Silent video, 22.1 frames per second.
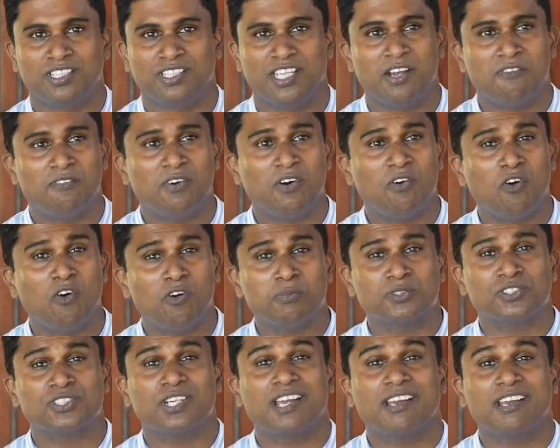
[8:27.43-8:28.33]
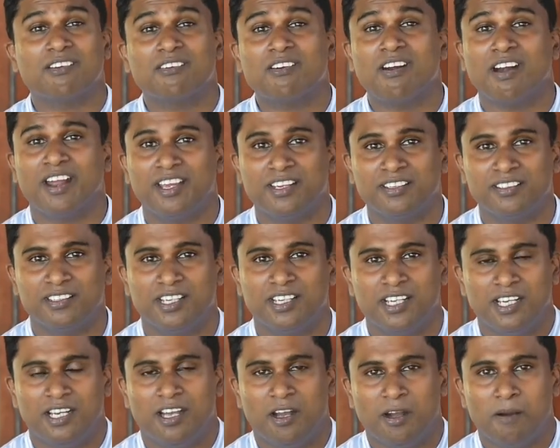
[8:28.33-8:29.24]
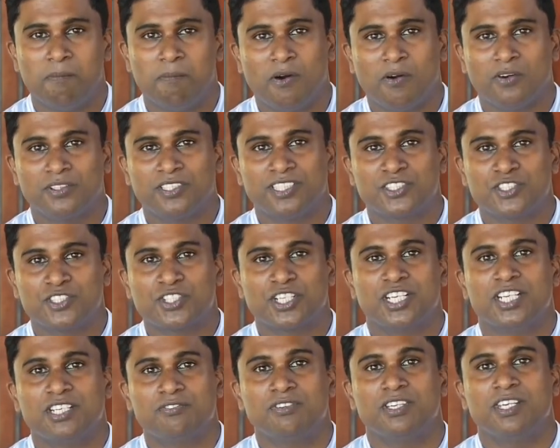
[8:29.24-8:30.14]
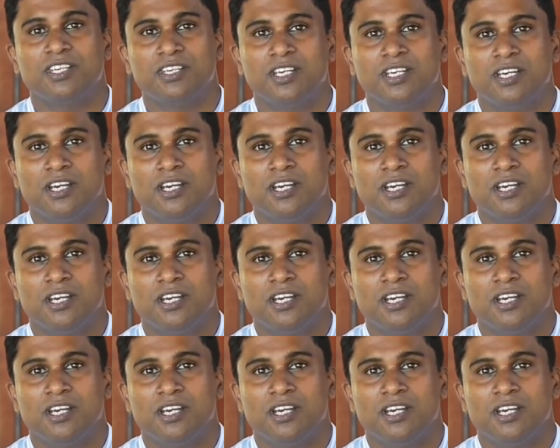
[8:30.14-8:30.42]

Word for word: They were almost like crying about the treat we